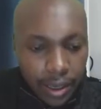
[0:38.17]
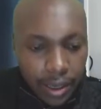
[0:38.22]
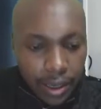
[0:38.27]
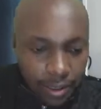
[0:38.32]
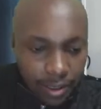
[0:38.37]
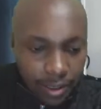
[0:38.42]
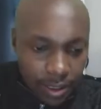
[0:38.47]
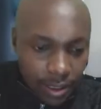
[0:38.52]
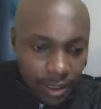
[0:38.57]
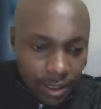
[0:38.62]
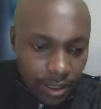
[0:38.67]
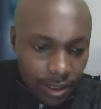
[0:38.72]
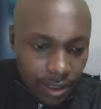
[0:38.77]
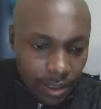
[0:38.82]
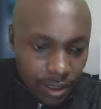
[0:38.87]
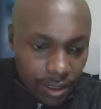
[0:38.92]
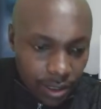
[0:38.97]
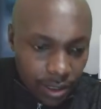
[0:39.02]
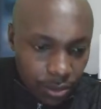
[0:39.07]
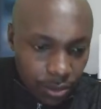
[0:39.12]
and
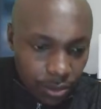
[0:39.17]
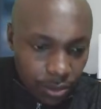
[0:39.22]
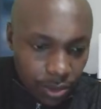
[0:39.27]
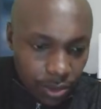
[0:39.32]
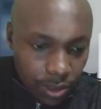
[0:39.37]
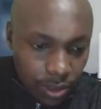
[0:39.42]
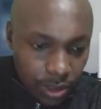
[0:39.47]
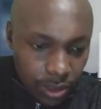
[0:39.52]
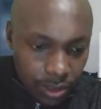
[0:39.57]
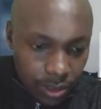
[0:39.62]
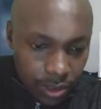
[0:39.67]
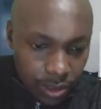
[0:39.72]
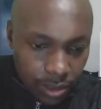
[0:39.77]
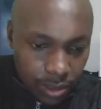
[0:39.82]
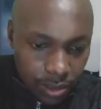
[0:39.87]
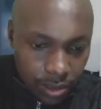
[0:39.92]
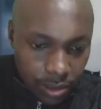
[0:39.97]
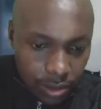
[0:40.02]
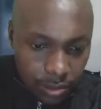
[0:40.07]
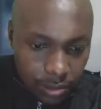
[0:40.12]
then I will
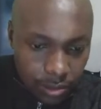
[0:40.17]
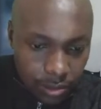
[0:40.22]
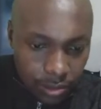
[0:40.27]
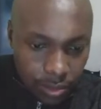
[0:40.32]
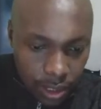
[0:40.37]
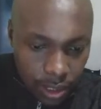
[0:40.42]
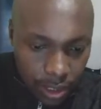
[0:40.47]
also